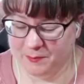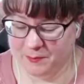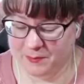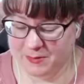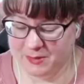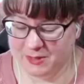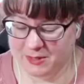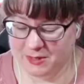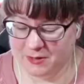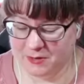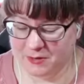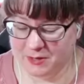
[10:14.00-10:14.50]

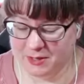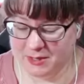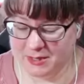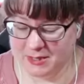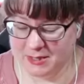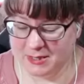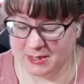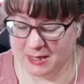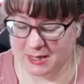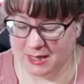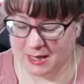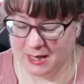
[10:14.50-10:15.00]

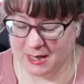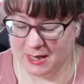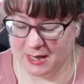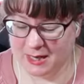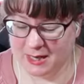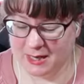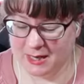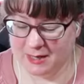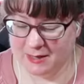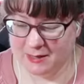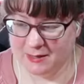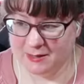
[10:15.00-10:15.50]
series,
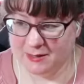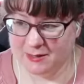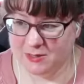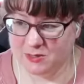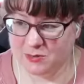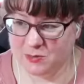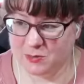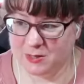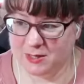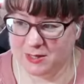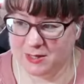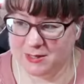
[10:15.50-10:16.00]
and
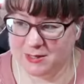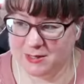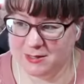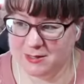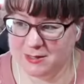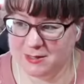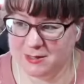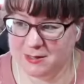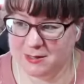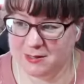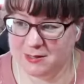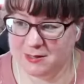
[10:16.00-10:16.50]
this one
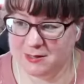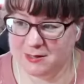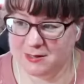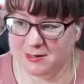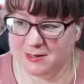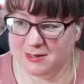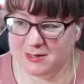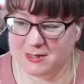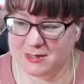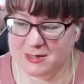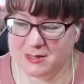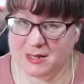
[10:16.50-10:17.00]
is
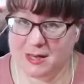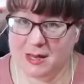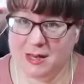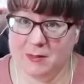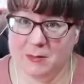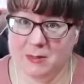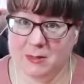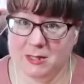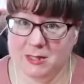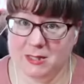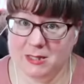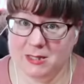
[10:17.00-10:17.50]

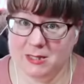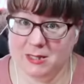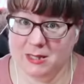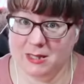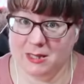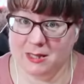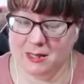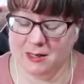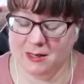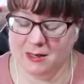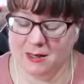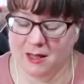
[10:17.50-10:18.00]
Salmon
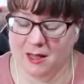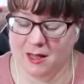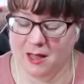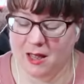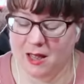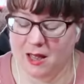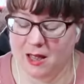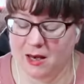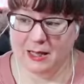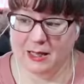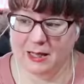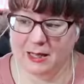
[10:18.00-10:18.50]
Dean.
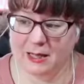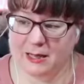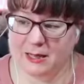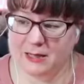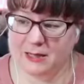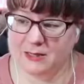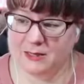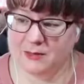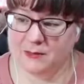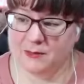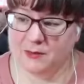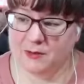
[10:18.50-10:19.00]
It
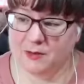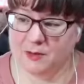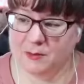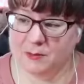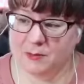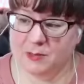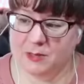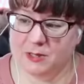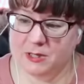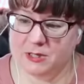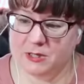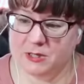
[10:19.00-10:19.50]
is a very
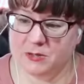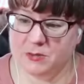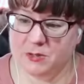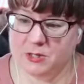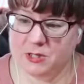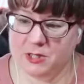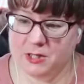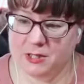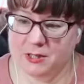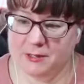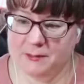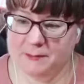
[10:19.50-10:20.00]
pretty
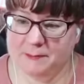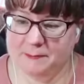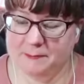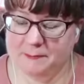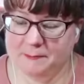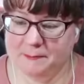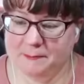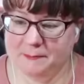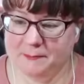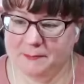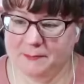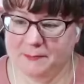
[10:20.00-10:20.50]
squishy.
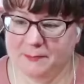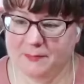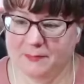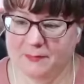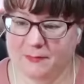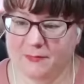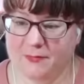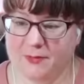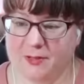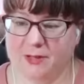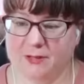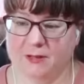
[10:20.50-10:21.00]

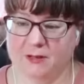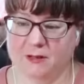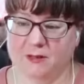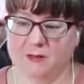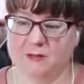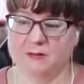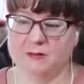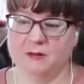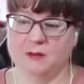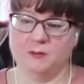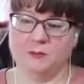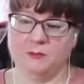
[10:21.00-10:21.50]
In fact,
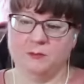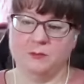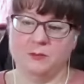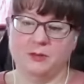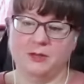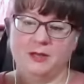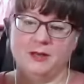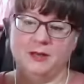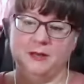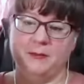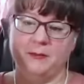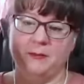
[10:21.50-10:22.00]
I'll
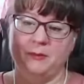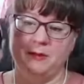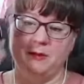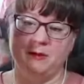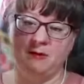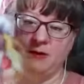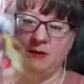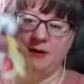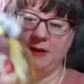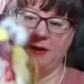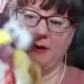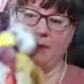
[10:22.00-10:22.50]
bring it up
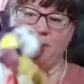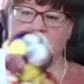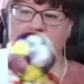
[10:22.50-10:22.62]
here again